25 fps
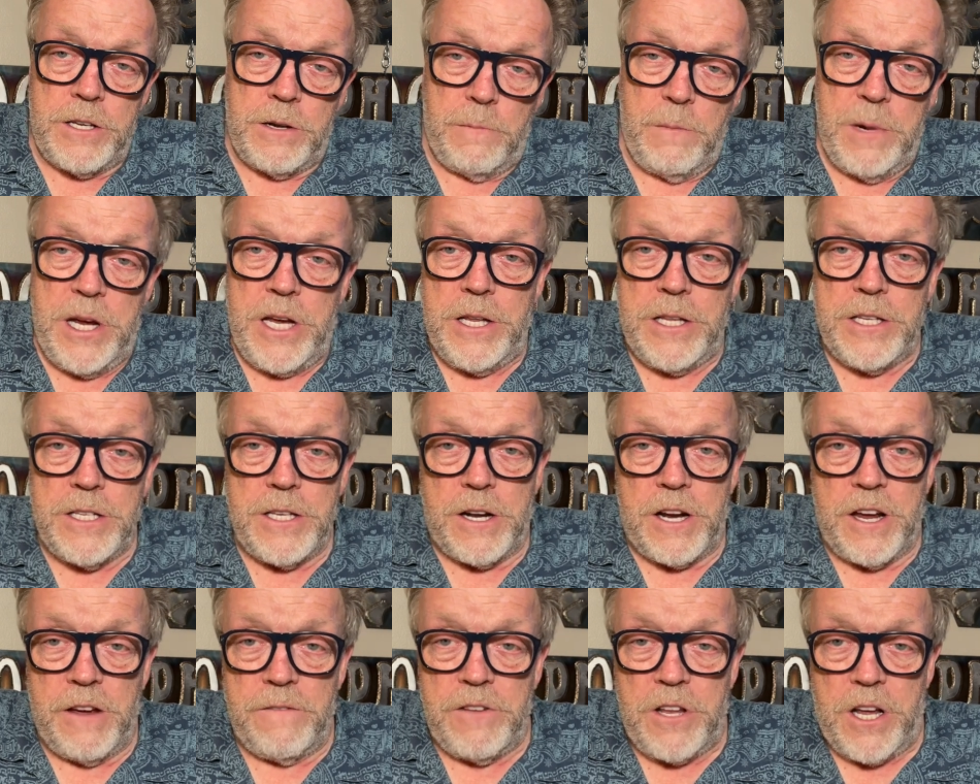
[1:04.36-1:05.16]
and means
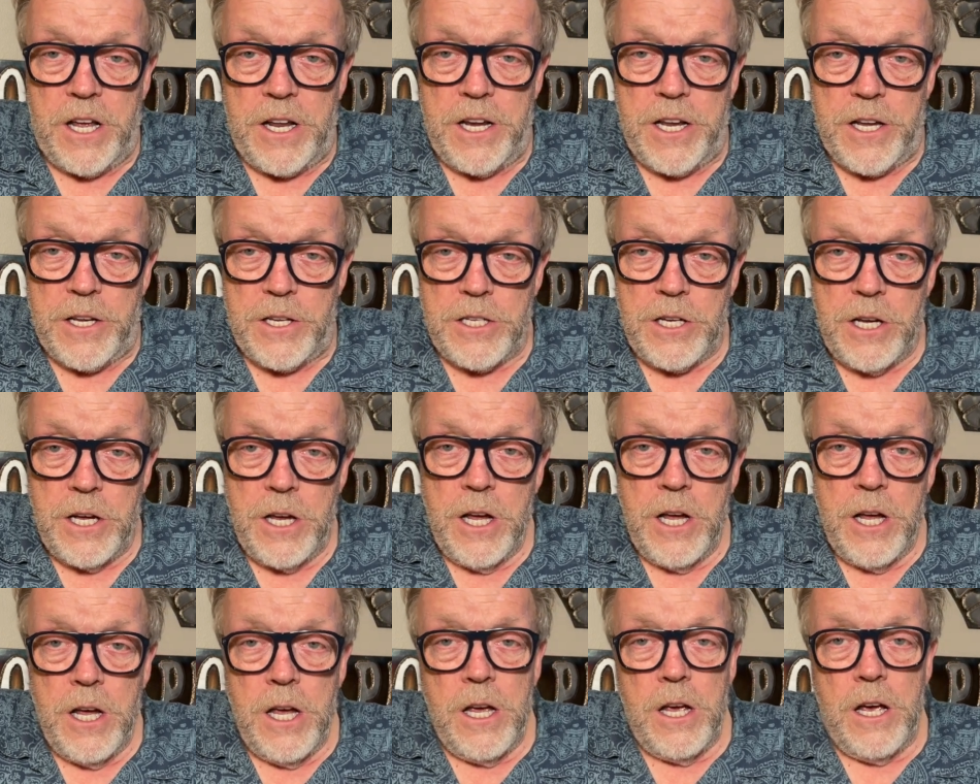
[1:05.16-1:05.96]
that I've done this.
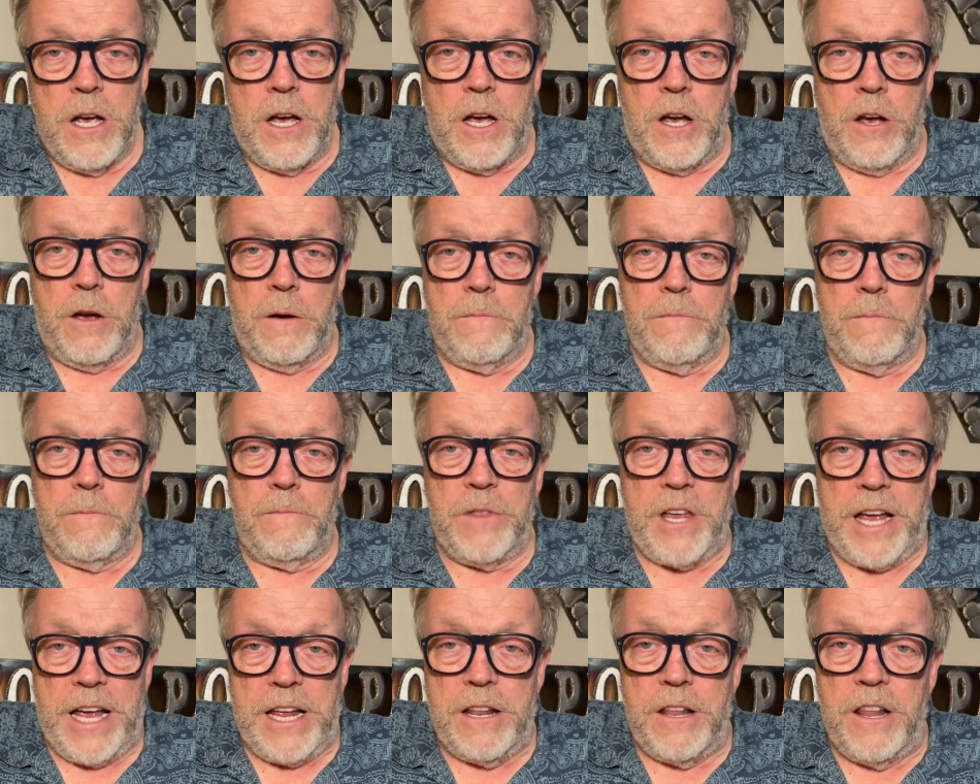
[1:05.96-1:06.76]

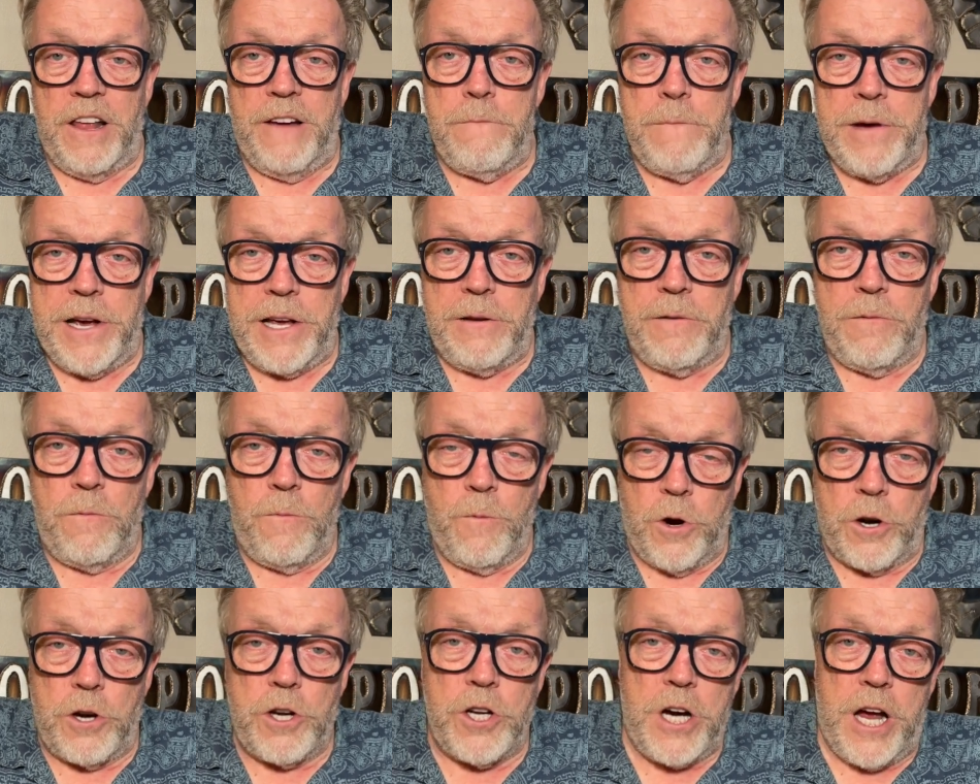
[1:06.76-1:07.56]
I love my
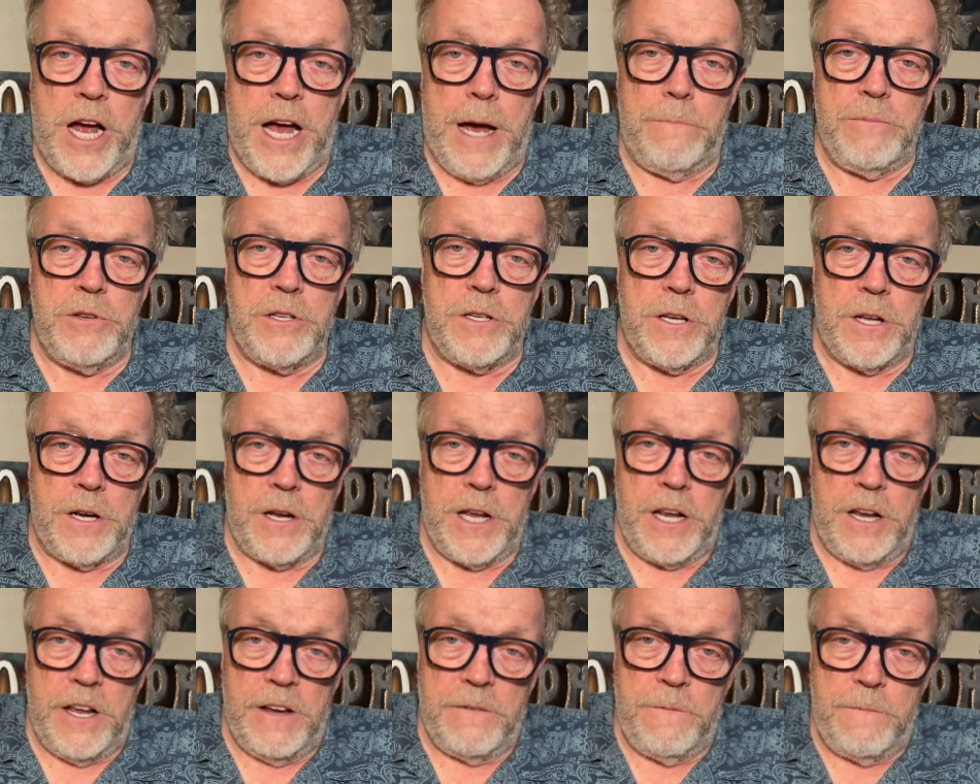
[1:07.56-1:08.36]
workshops, and I
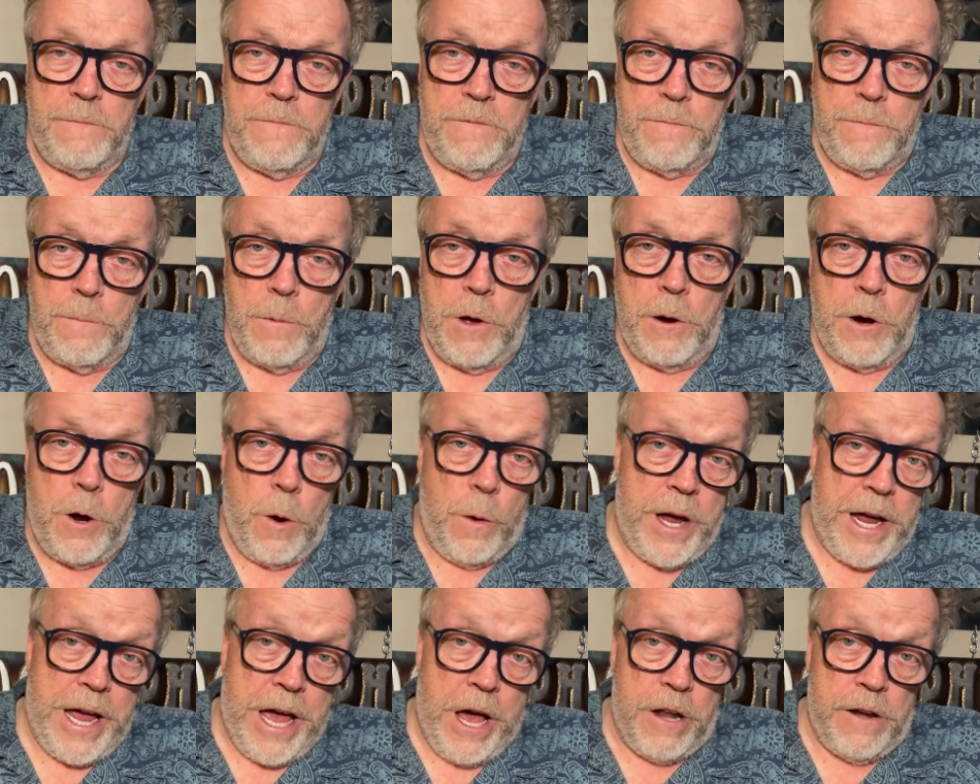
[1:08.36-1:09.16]
love
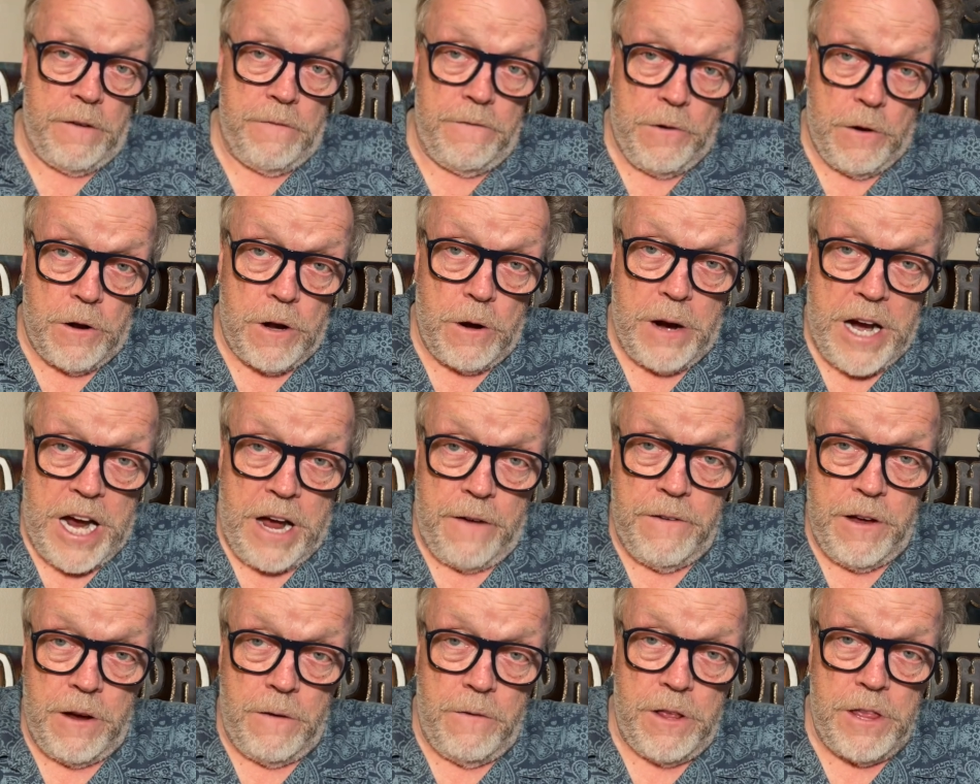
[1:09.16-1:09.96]
going out and
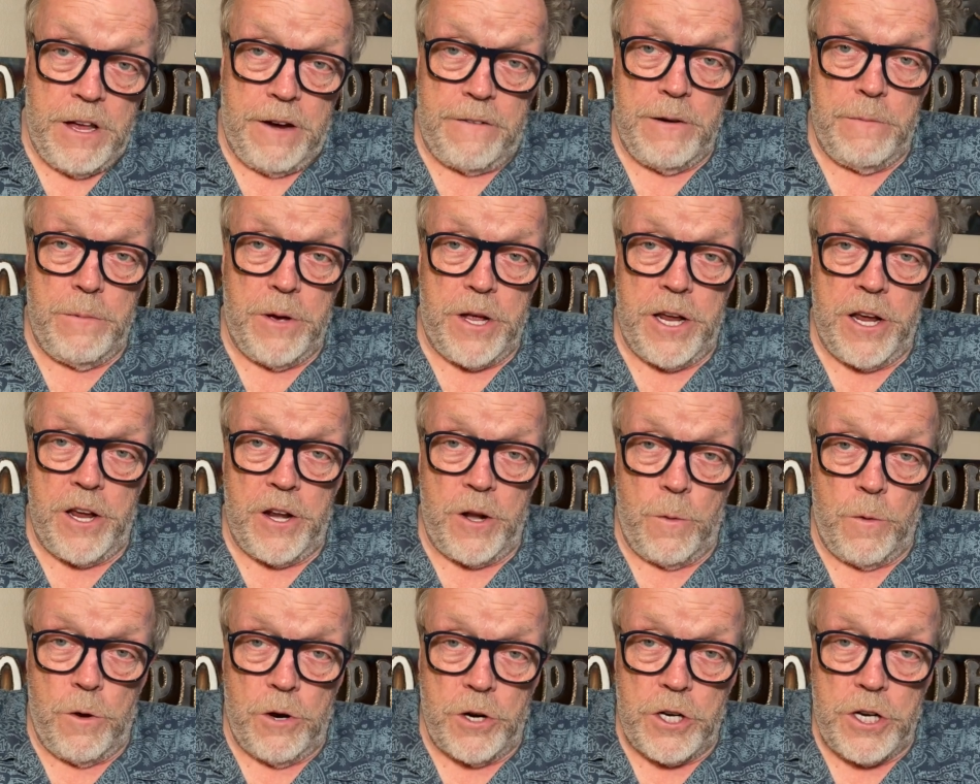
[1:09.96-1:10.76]
photographing with everybody in
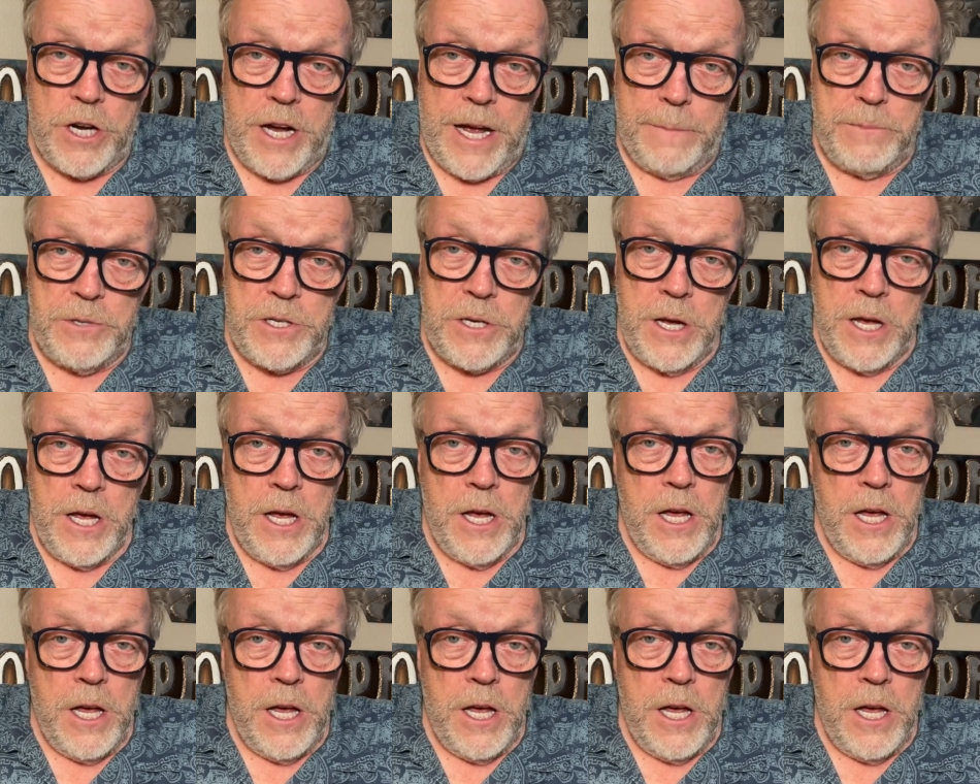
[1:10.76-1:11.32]
the workshops.